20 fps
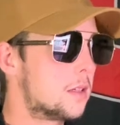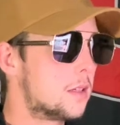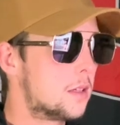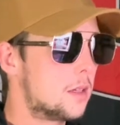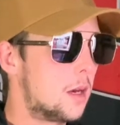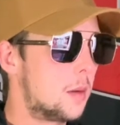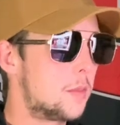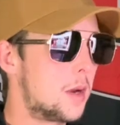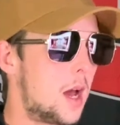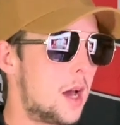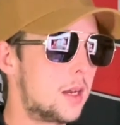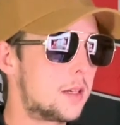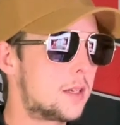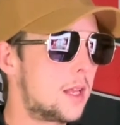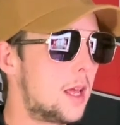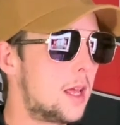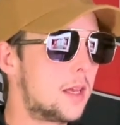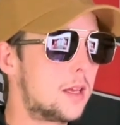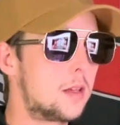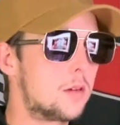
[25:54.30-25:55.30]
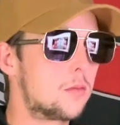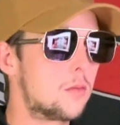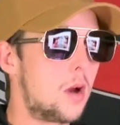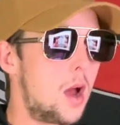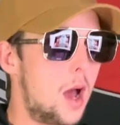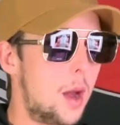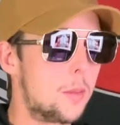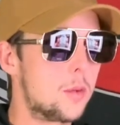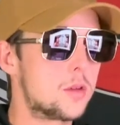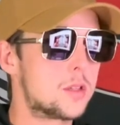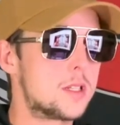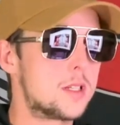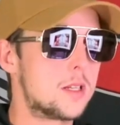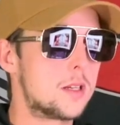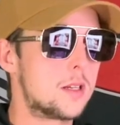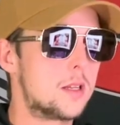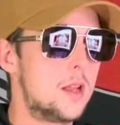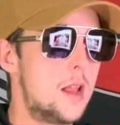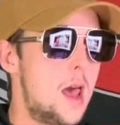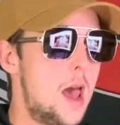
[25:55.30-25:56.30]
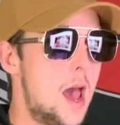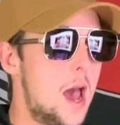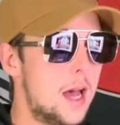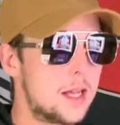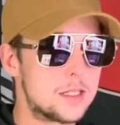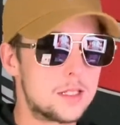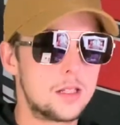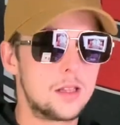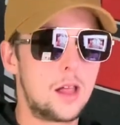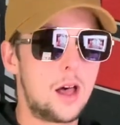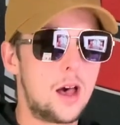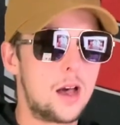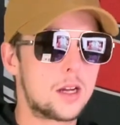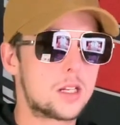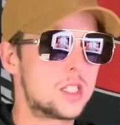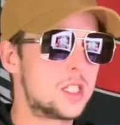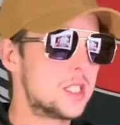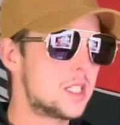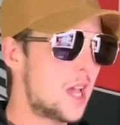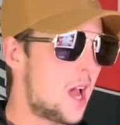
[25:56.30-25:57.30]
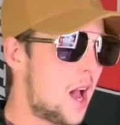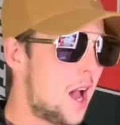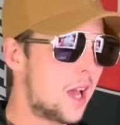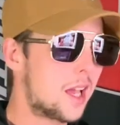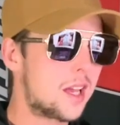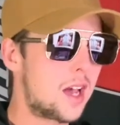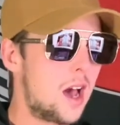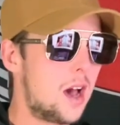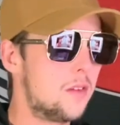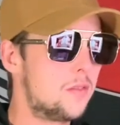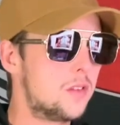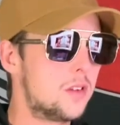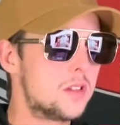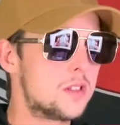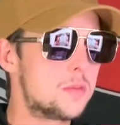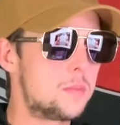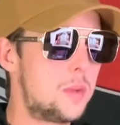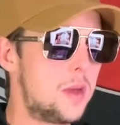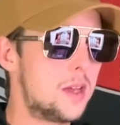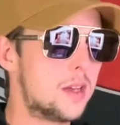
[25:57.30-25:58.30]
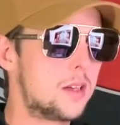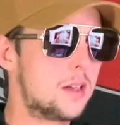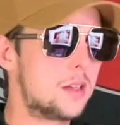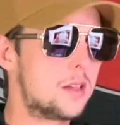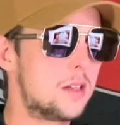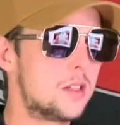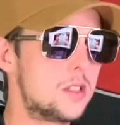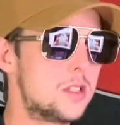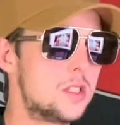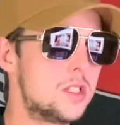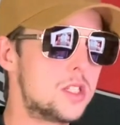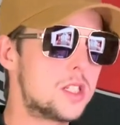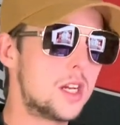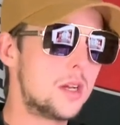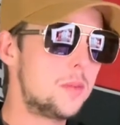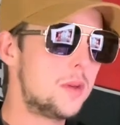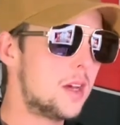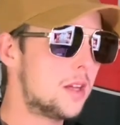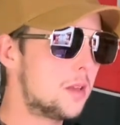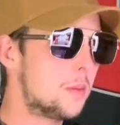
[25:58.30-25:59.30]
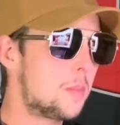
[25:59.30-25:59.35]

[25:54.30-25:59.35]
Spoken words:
I'm not taking Robertson as a lock. She's a high confidence pick. She's going to be on the